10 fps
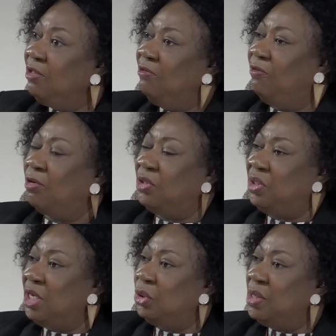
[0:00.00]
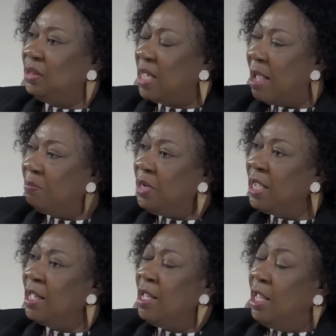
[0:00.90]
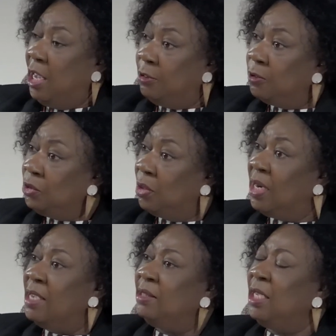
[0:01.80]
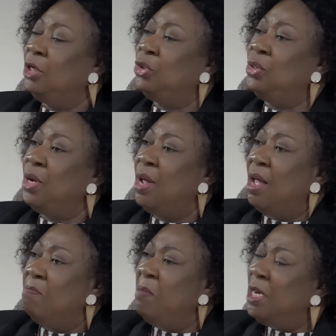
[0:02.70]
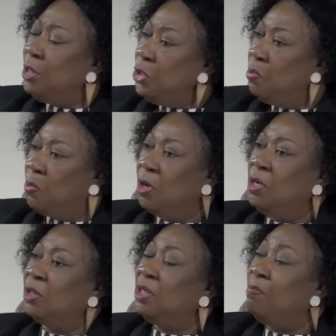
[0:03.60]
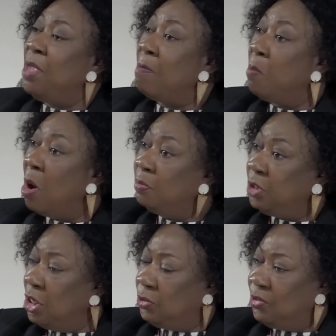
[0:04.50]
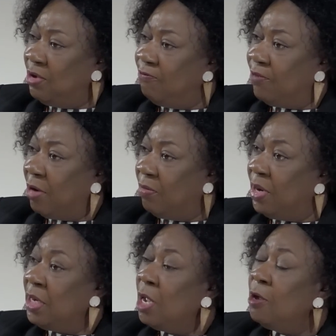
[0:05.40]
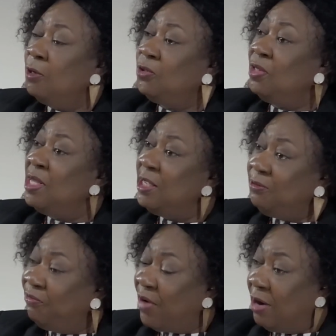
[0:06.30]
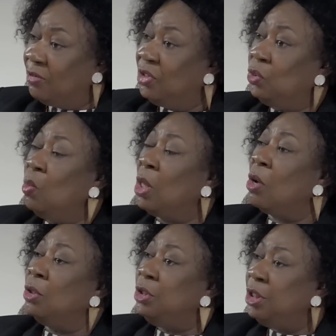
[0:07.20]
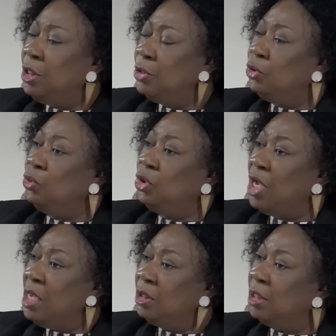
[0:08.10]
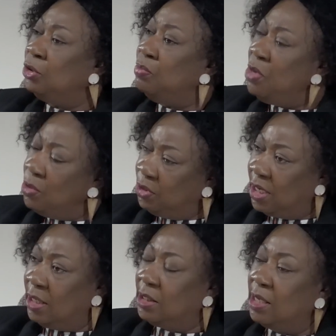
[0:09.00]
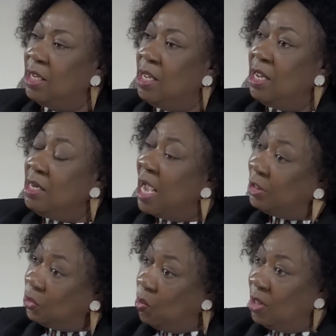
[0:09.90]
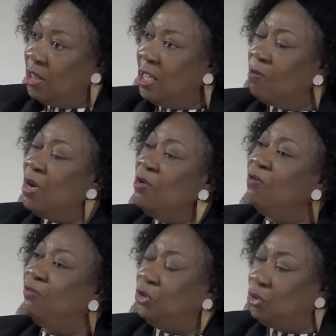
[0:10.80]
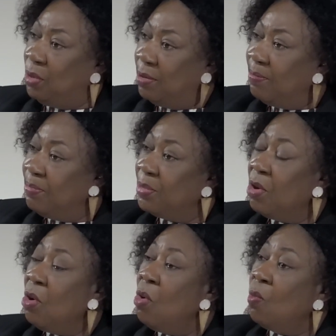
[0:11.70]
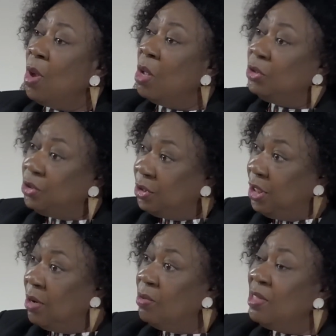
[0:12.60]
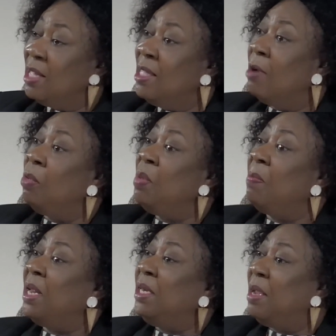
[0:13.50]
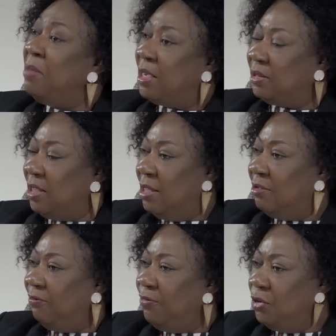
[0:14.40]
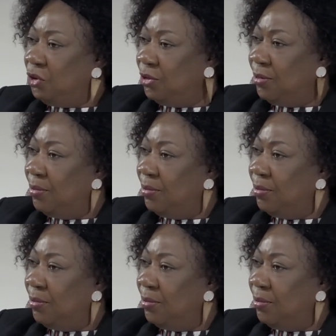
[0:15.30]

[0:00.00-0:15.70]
deforestation is happening, industrialization, many new products are being pumped into the environment. So these viruses will continue to change and to mutate. That's one thing we know for sure. We also know that there will be pandemics in the future.